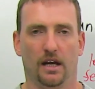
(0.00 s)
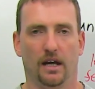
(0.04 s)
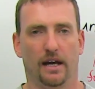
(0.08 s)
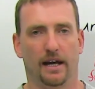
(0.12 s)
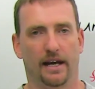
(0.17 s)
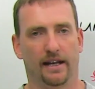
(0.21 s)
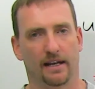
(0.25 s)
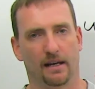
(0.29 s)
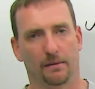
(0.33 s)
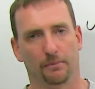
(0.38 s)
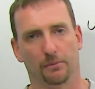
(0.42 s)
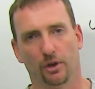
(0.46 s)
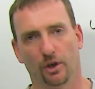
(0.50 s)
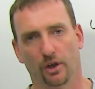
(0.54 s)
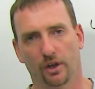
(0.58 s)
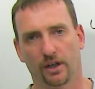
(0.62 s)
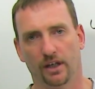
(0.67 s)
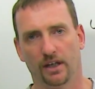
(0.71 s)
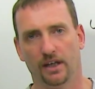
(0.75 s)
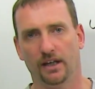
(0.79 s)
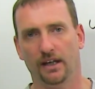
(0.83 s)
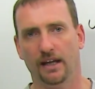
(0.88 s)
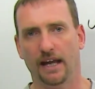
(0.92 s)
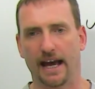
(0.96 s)
and I'm
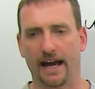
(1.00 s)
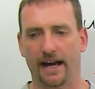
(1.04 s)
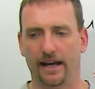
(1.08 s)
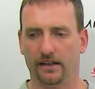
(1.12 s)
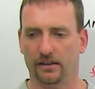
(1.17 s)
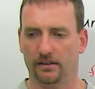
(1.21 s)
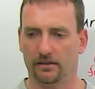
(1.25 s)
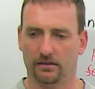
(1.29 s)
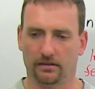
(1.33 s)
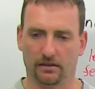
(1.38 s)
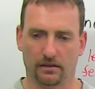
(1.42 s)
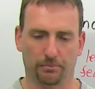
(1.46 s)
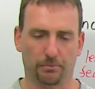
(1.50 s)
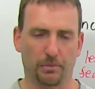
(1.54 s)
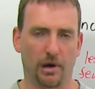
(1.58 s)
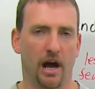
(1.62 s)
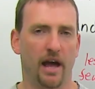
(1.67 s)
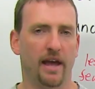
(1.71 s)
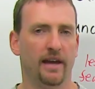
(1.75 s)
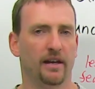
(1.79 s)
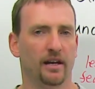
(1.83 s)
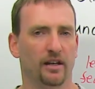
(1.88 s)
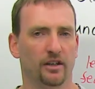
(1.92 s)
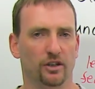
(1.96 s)
looking at
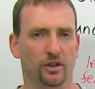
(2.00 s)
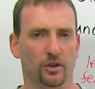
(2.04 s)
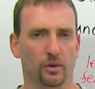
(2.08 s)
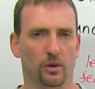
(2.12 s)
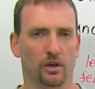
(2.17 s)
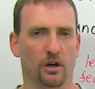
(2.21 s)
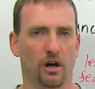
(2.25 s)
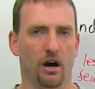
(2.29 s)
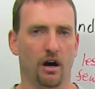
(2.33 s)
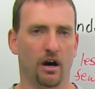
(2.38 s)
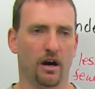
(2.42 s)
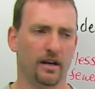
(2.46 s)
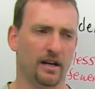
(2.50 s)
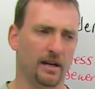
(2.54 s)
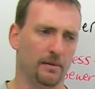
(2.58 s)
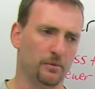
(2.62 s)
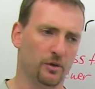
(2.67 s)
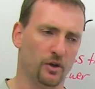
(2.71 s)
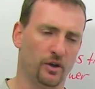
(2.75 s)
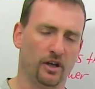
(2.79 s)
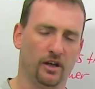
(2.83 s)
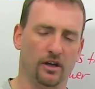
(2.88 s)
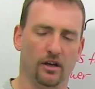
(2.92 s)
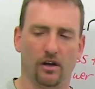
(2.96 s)
buying a new car, and I'm
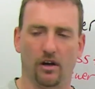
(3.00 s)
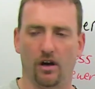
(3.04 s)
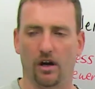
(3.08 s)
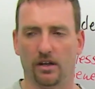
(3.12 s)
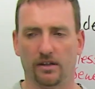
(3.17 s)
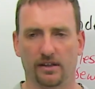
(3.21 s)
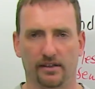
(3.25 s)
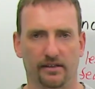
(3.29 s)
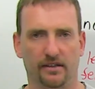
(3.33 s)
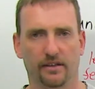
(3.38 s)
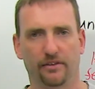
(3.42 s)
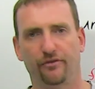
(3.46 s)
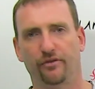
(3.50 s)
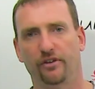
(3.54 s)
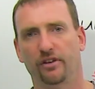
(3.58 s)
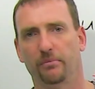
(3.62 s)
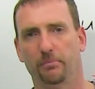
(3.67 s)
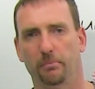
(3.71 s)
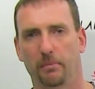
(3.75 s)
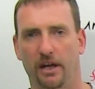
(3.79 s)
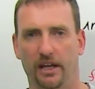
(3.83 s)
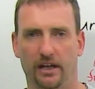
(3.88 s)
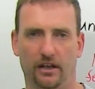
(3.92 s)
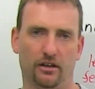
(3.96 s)
looking at all the
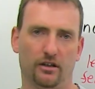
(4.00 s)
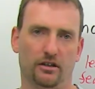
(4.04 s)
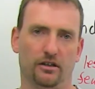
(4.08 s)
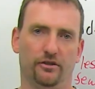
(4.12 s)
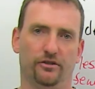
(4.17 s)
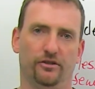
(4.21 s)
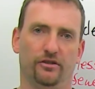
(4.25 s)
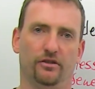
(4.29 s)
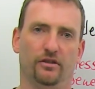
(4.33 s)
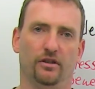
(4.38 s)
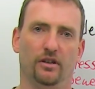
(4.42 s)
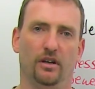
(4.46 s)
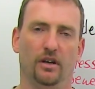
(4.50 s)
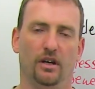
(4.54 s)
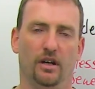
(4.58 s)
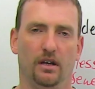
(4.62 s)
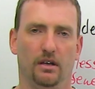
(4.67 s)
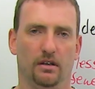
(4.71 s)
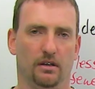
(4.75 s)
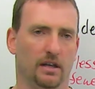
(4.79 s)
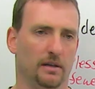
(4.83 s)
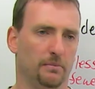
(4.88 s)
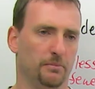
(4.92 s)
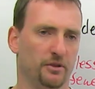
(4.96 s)
different makers,
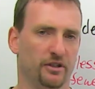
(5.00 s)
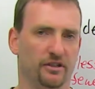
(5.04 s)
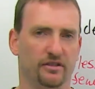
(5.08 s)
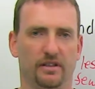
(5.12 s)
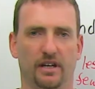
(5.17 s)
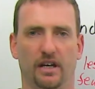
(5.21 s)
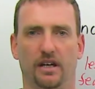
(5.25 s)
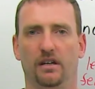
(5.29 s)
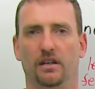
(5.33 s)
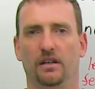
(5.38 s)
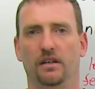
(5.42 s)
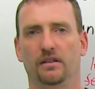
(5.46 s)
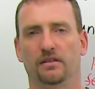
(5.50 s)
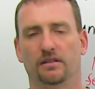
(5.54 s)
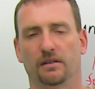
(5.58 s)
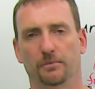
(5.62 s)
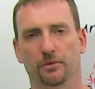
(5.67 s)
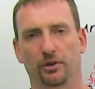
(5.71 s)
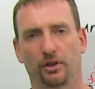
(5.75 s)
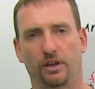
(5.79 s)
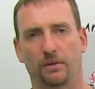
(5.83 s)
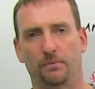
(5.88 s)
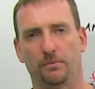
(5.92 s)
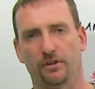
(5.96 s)
like Mercedes, I'm
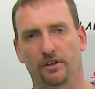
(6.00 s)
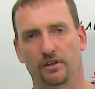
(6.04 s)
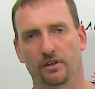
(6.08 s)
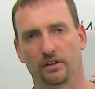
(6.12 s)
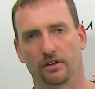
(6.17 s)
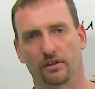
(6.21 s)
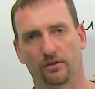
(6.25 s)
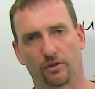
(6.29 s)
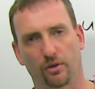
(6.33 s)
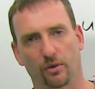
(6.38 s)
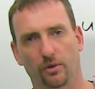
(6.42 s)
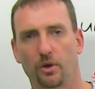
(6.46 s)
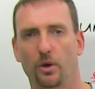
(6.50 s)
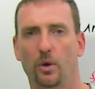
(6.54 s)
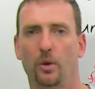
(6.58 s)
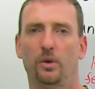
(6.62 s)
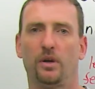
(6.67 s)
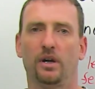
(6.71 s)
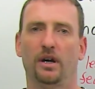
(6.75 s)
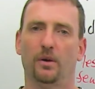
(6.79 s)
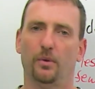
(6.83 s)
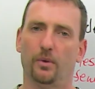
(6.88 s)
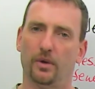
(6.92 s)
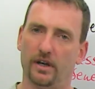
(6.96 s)
looking at
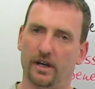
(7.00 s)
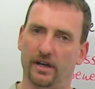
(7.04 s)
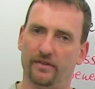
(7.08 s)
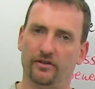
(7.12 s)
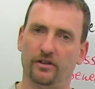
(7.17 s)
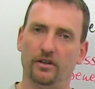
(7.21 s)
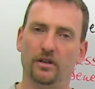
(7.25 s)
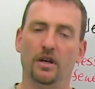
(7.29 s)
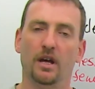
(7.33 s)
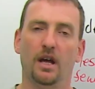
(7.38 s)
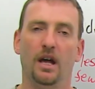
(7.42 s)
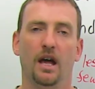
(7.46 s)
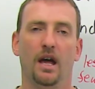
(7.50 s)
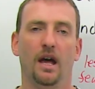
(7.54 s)
Toyota, whatever.